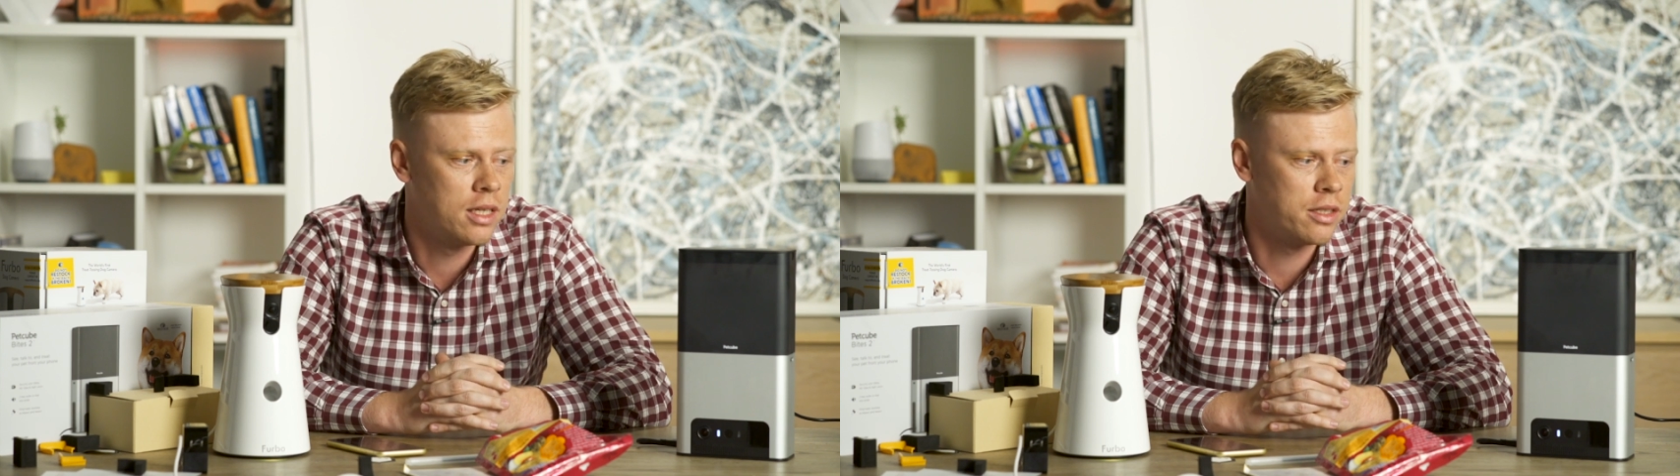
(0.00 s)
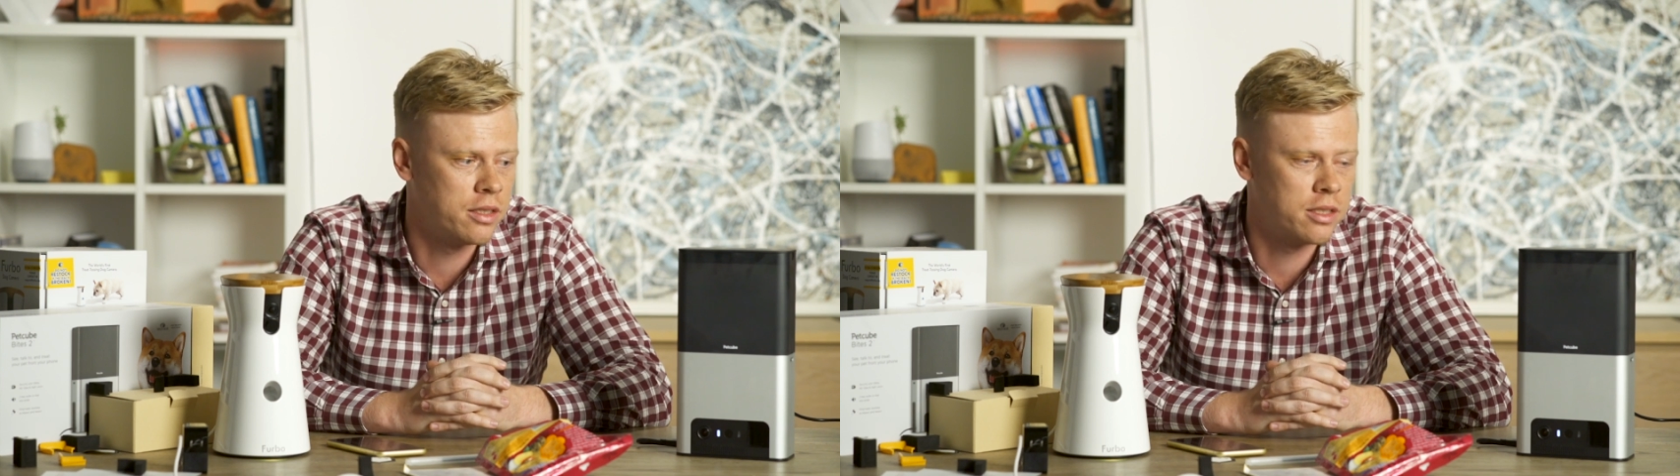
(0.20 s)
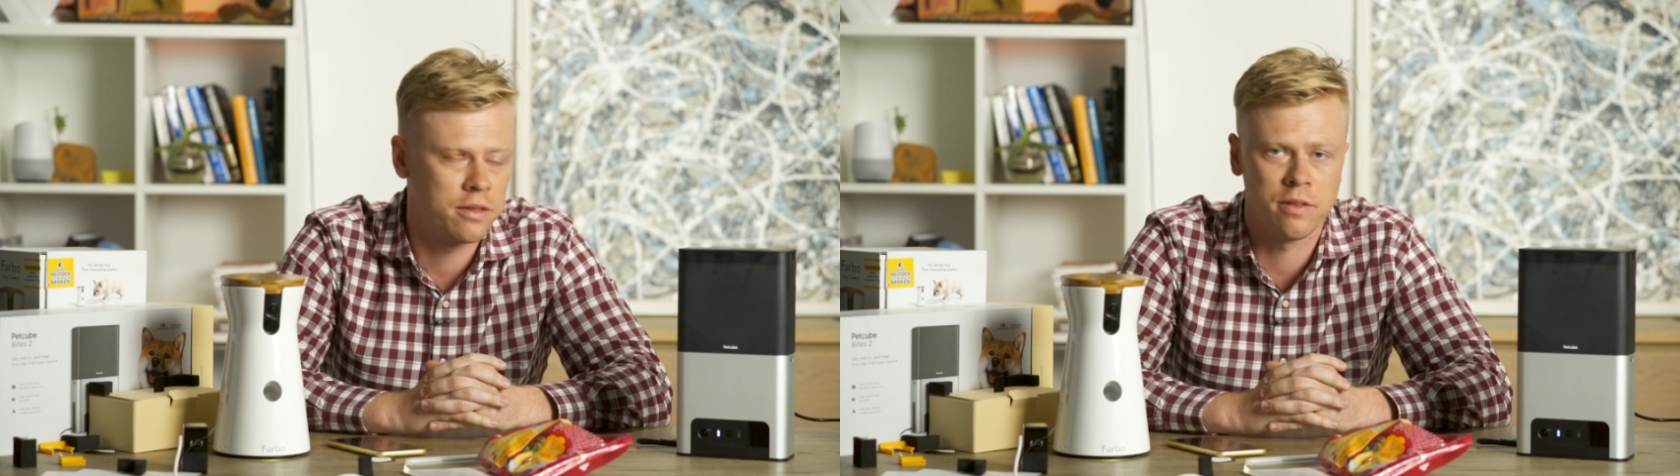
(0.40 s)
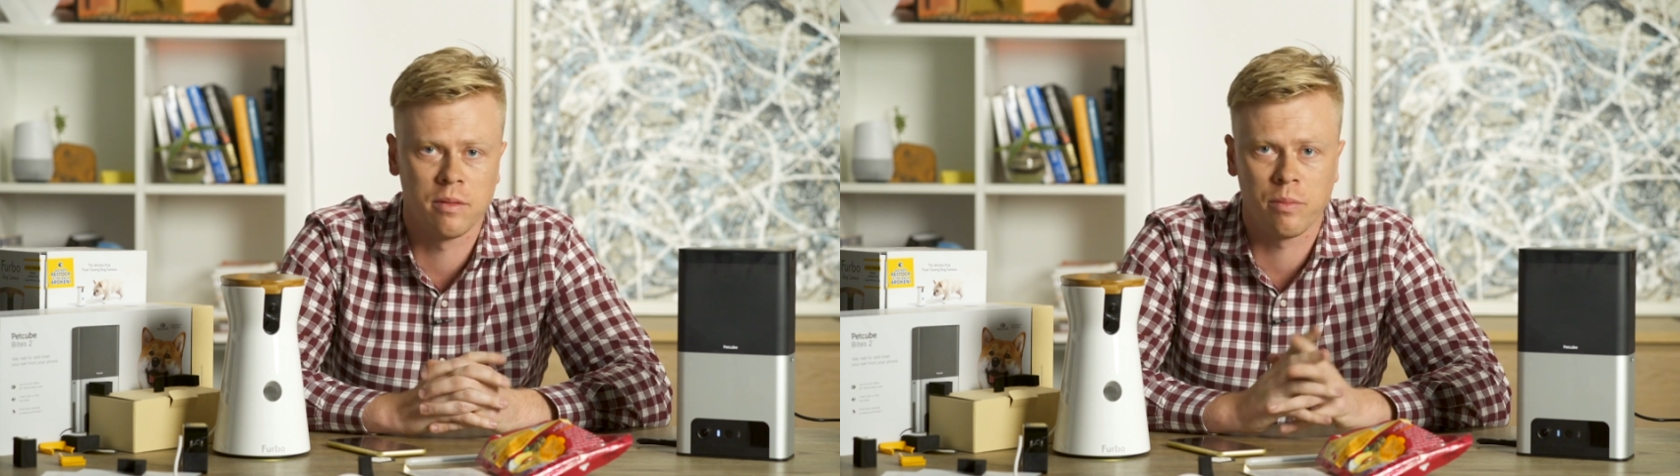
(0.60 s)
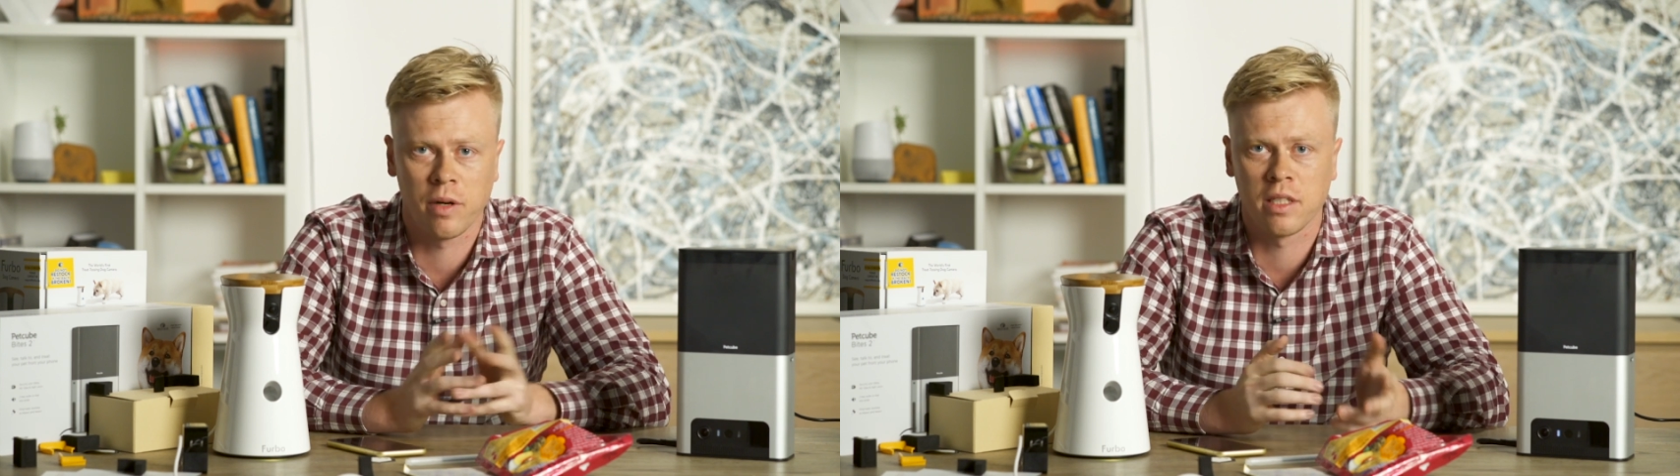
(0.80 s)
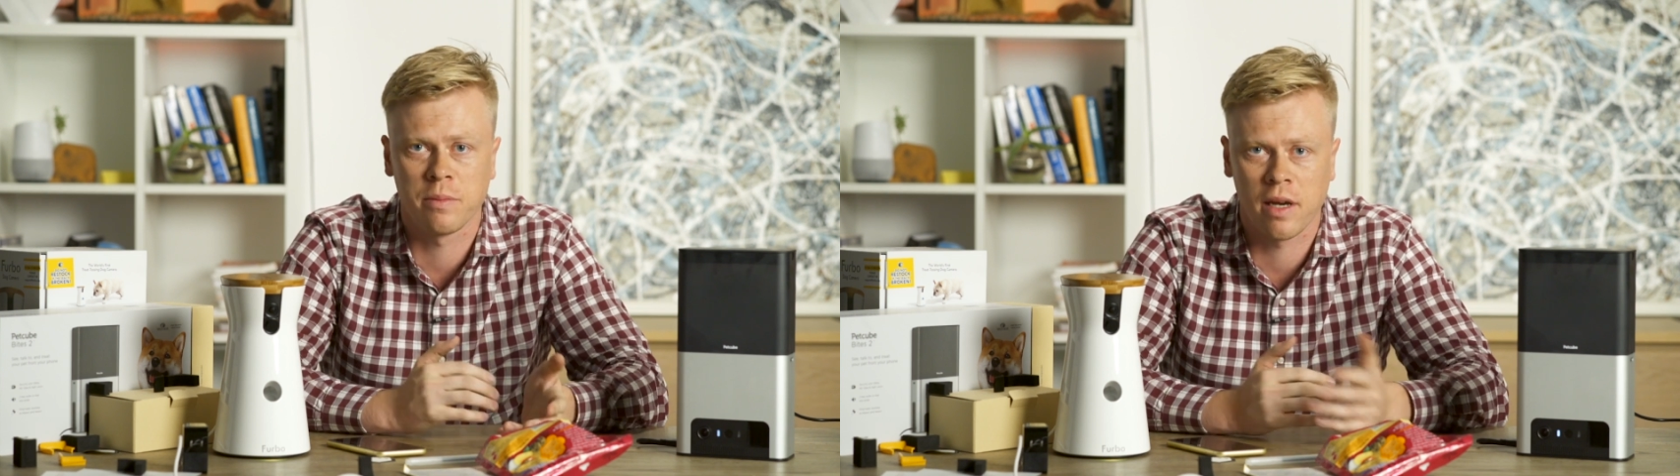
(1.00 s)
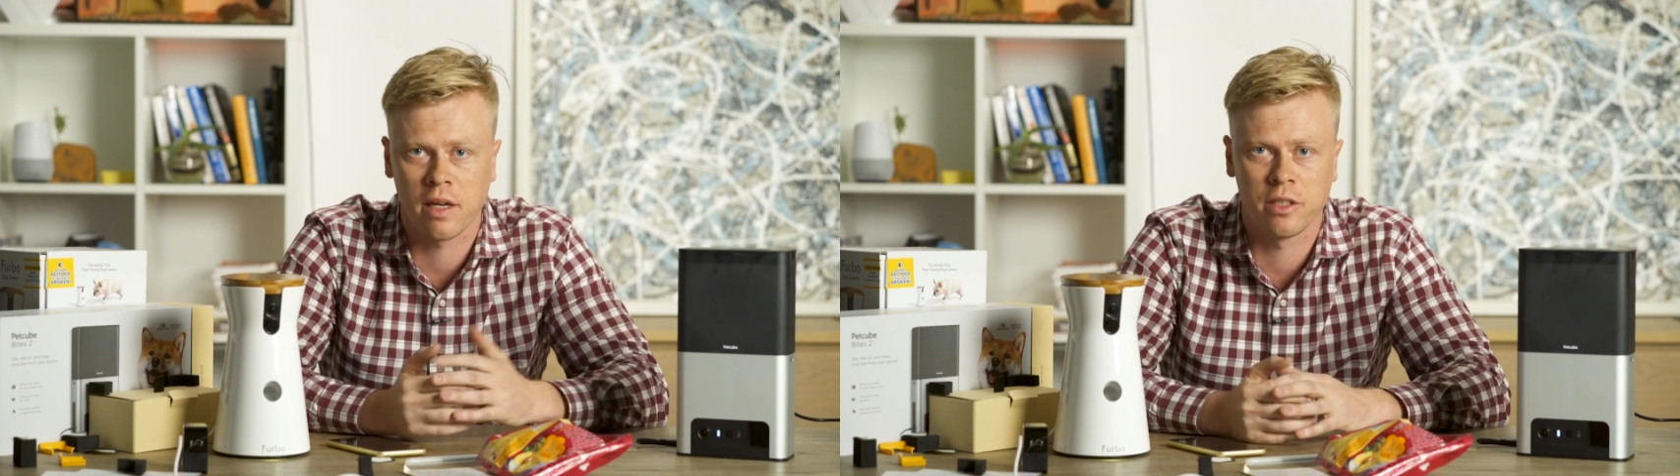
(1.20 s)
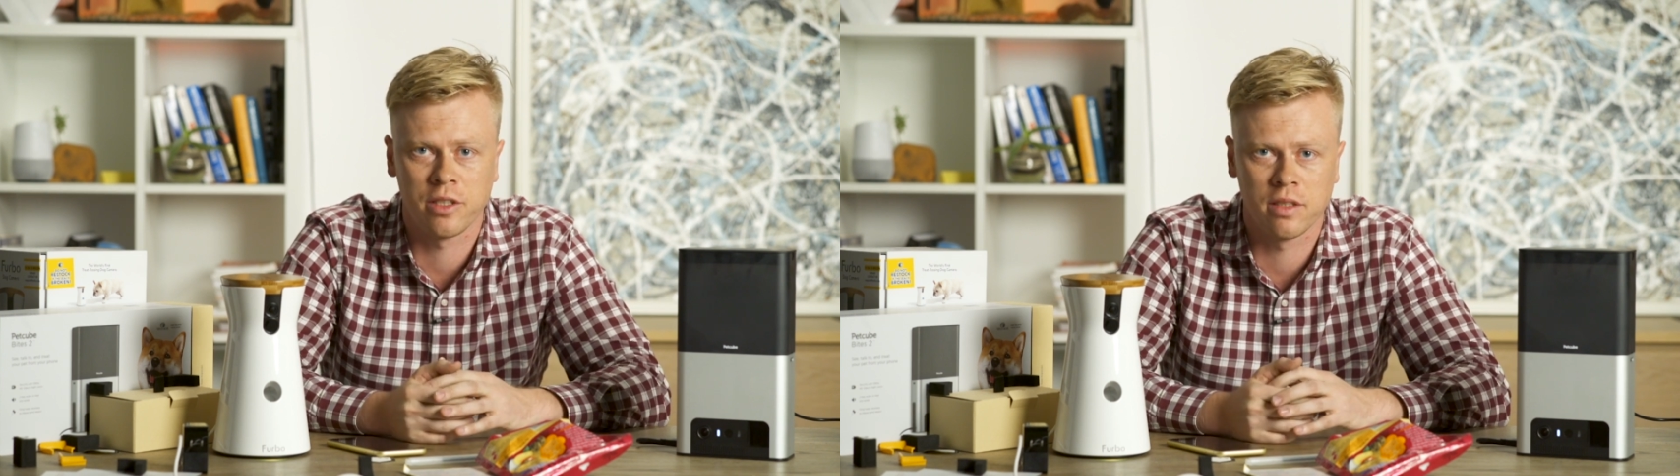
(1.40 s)
There's different price
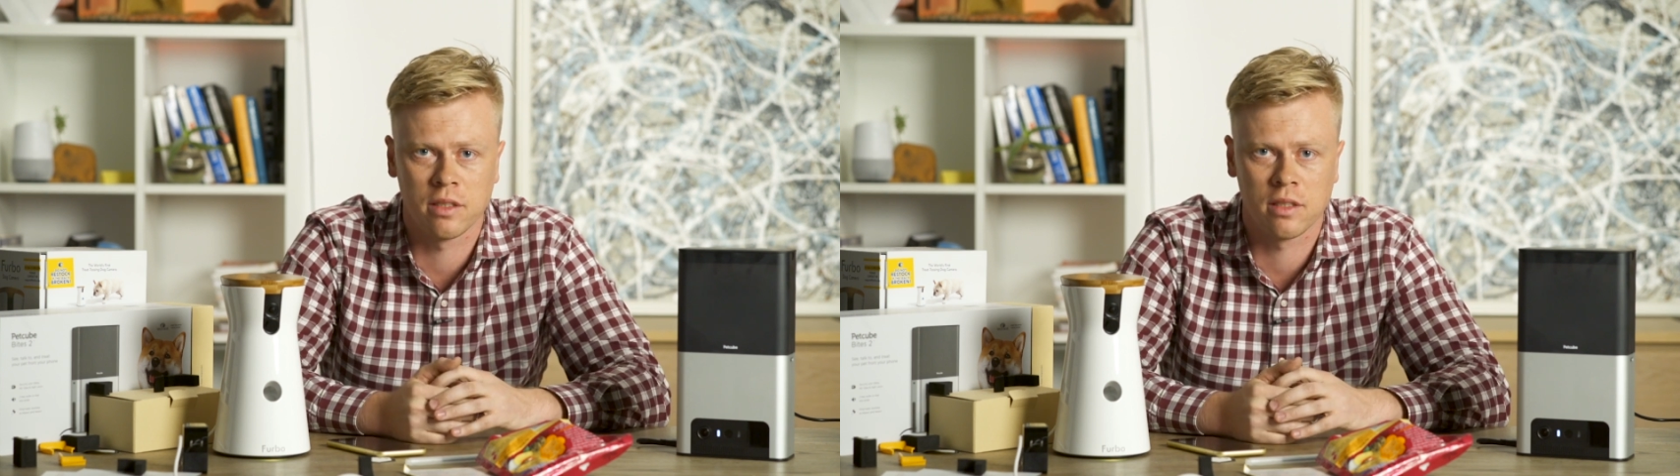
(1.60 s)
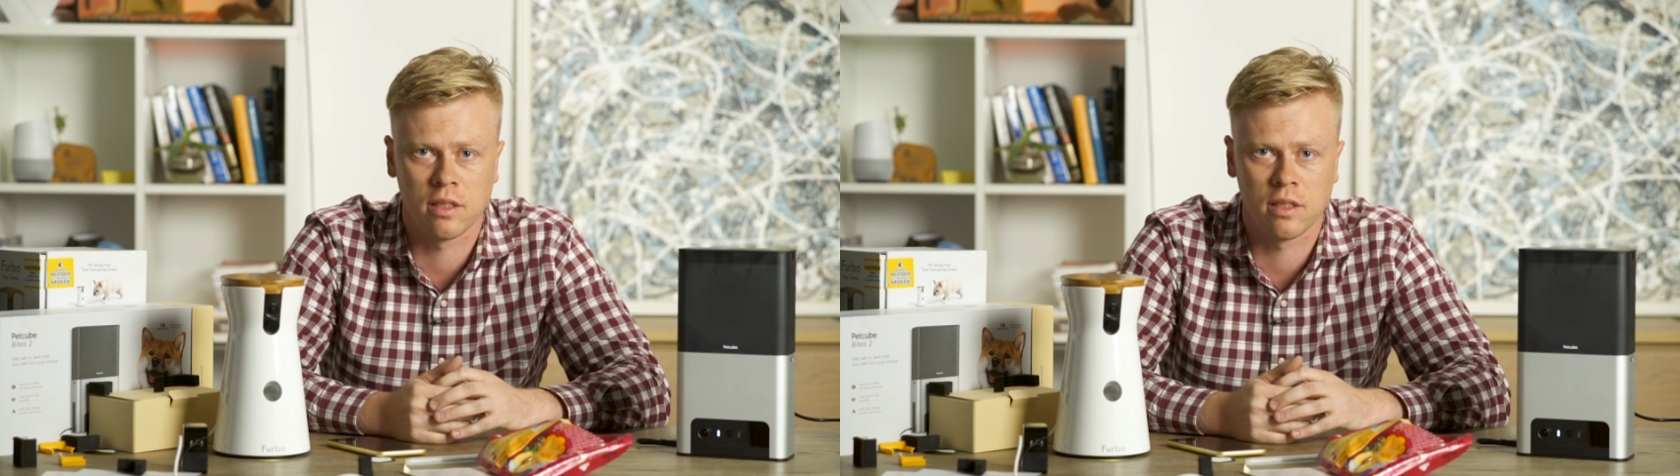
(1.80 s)
packages.